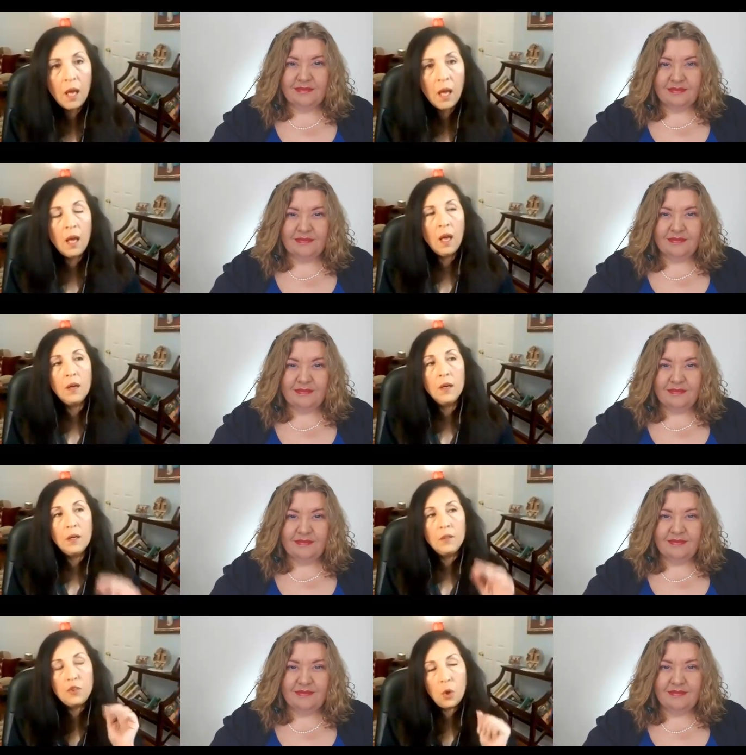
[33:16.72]
Speaker 1: Mm-hmm.
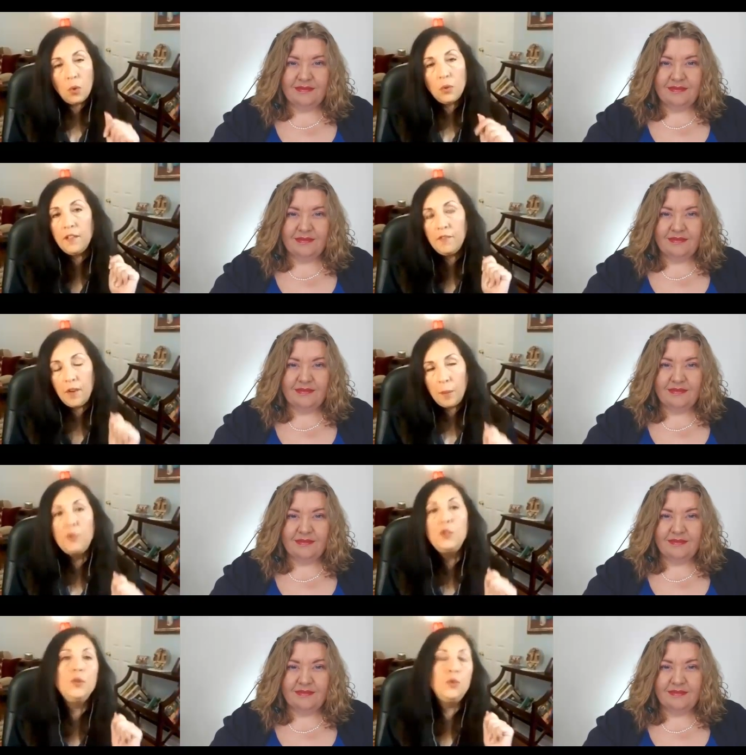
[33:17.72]
Don't give up
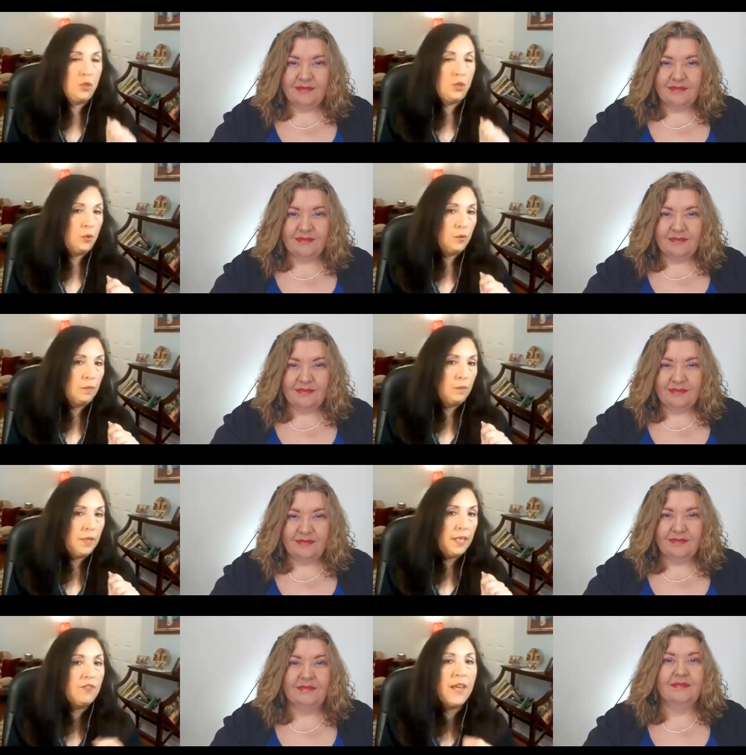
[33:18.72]
too soon.
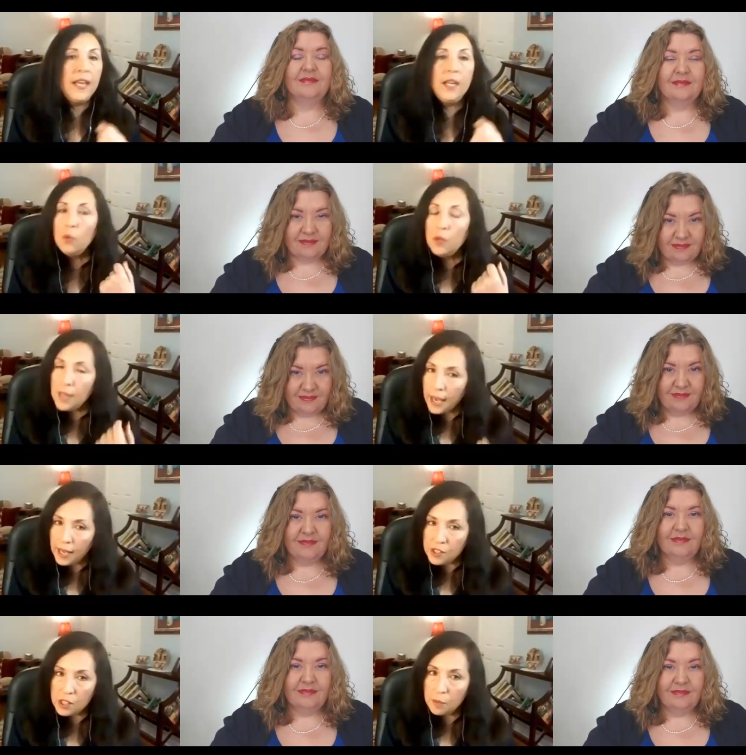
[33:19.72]
If anyone
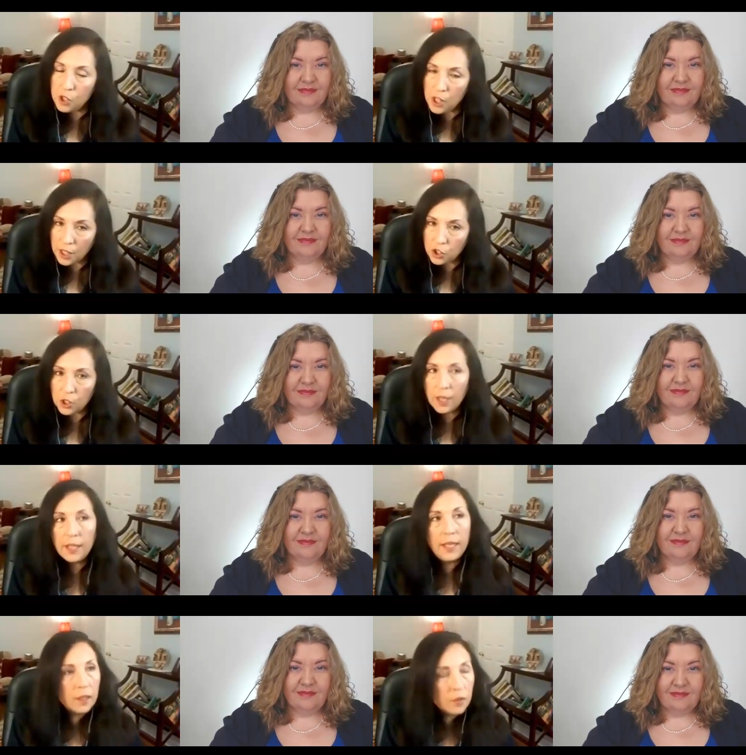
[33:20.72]
has an objection, I
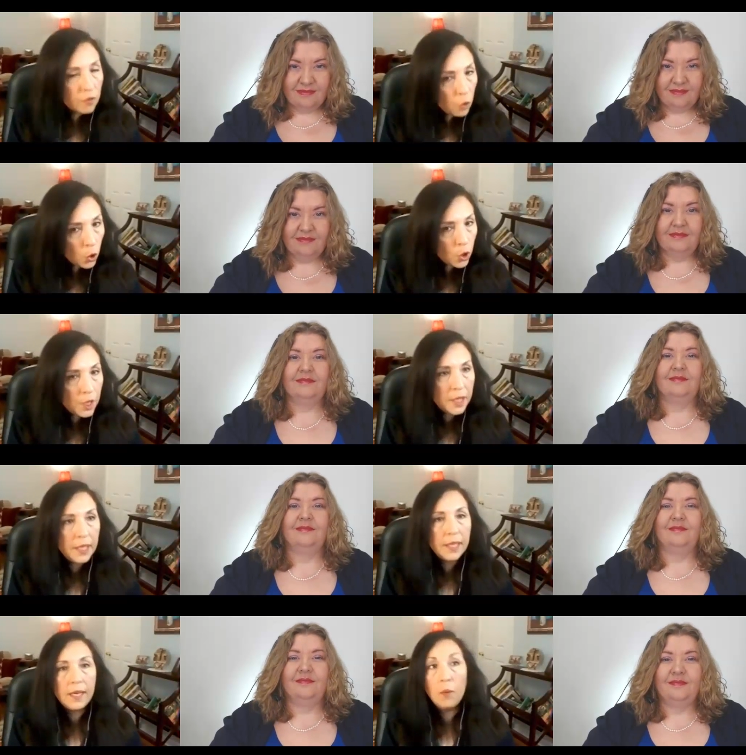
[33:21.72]
can't afford
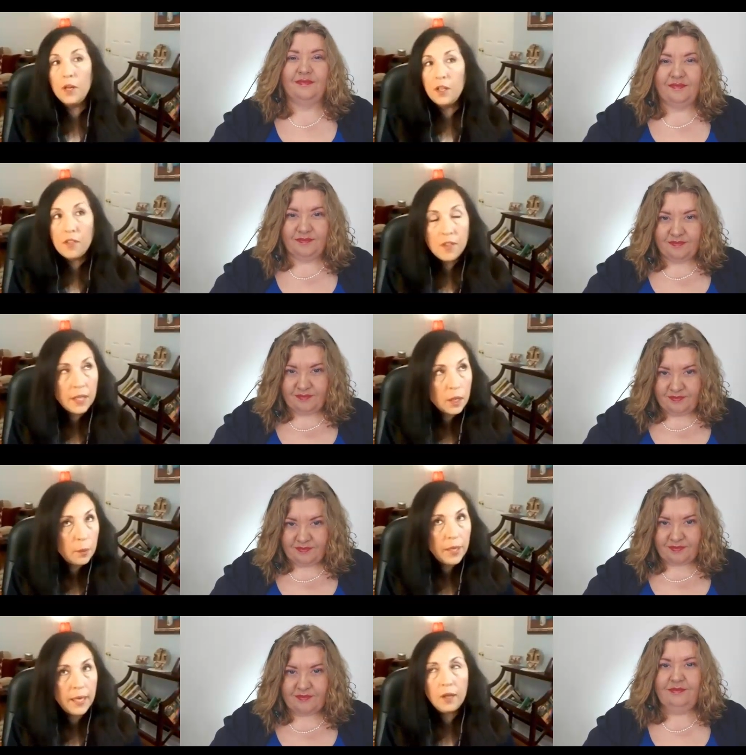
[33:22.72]
it, I want to think
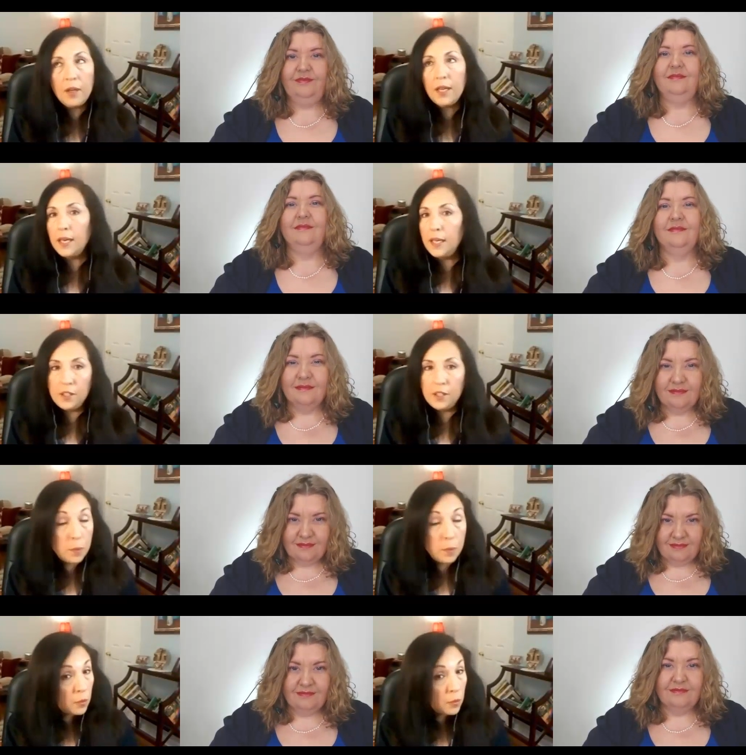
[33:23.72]
about it, I need to
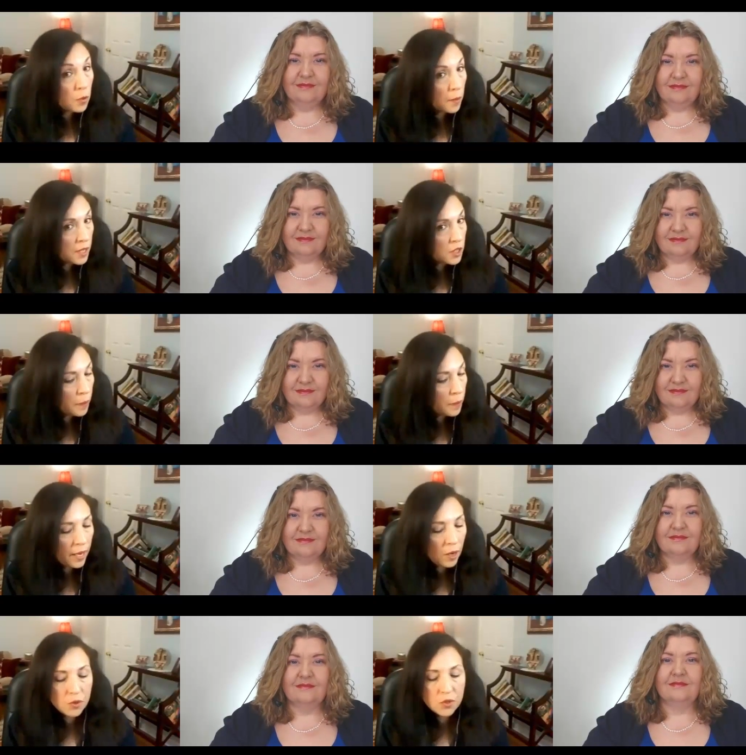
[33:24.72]
speak with my
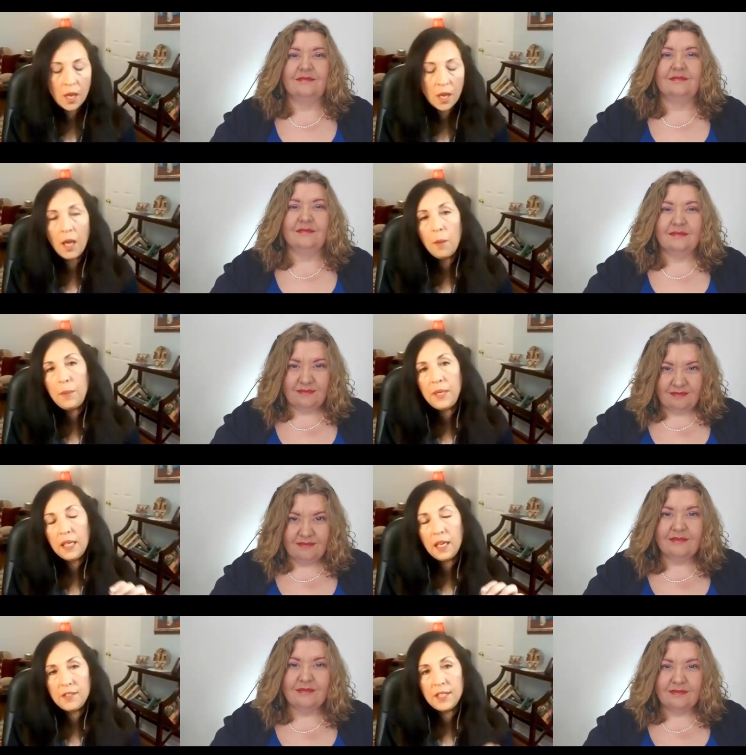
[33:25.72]
spouse,
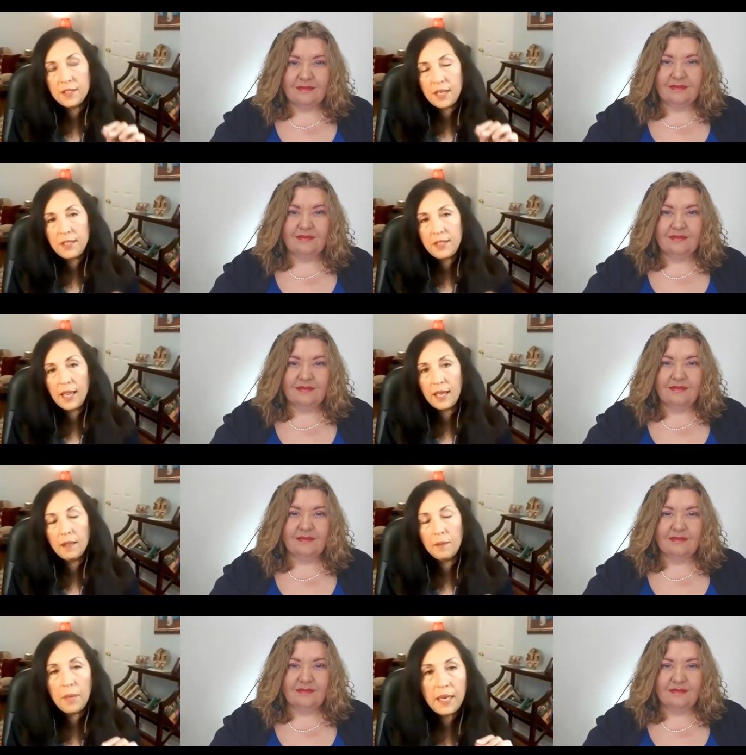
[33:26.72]
because as I said,
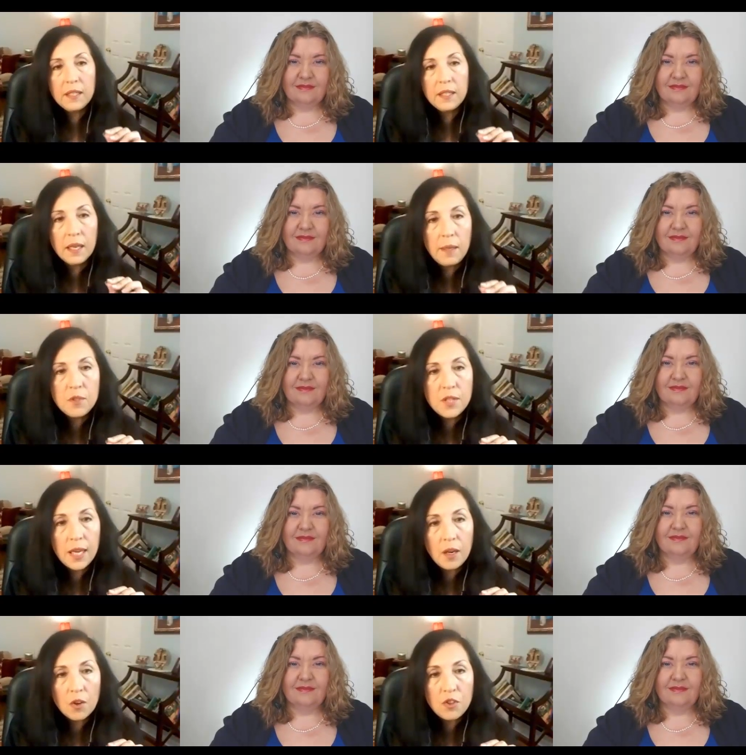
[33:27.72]
many times they
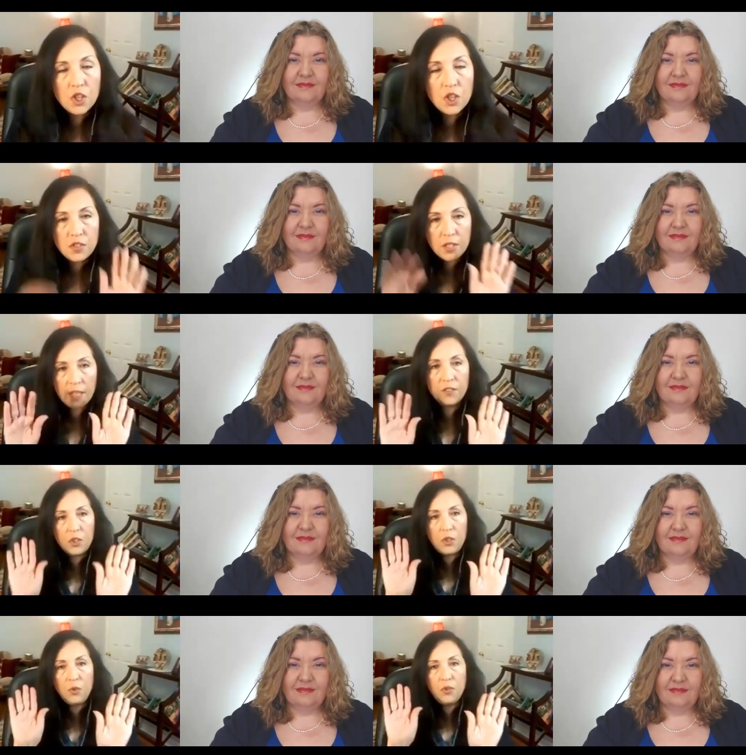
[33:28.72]
are just
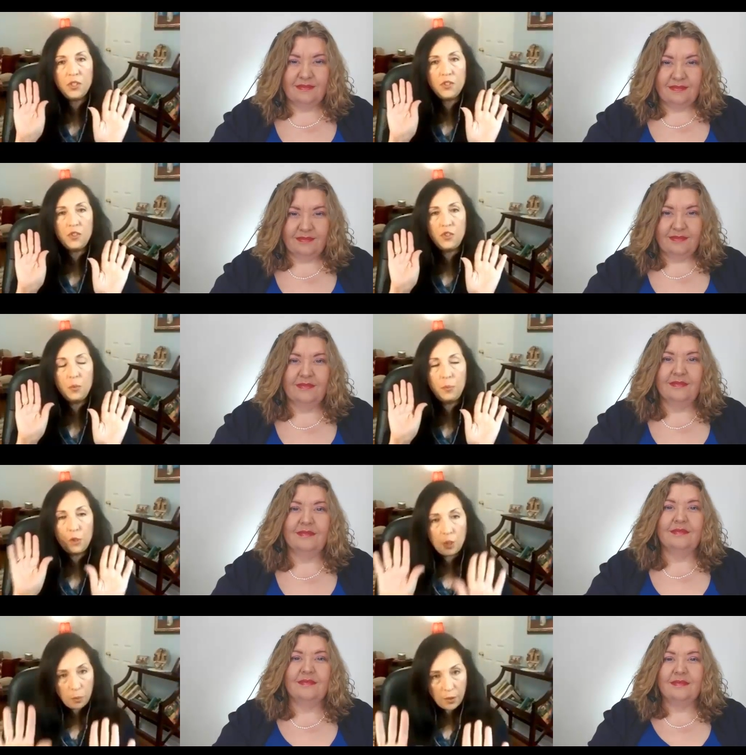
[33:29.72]
excuses to put the
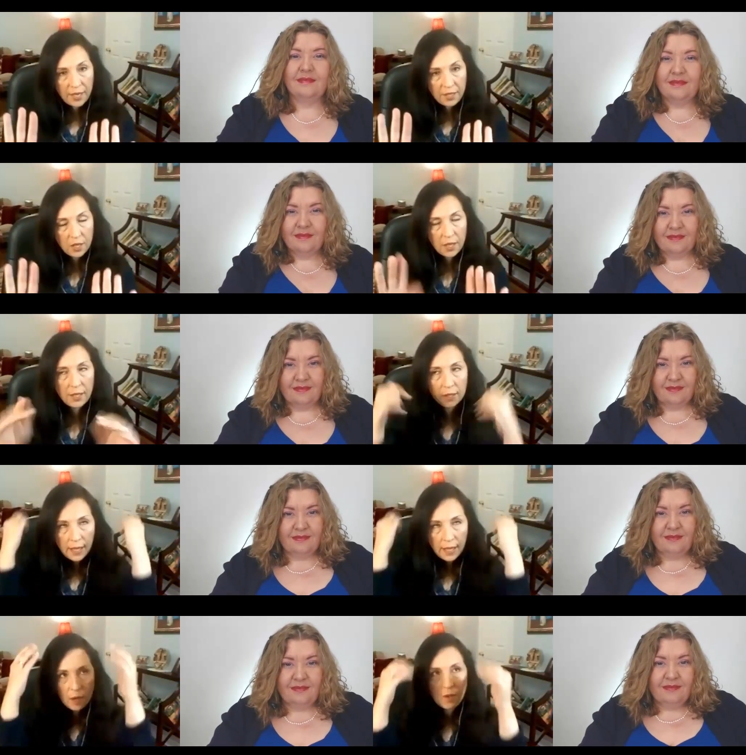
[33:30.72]
brakes on and allow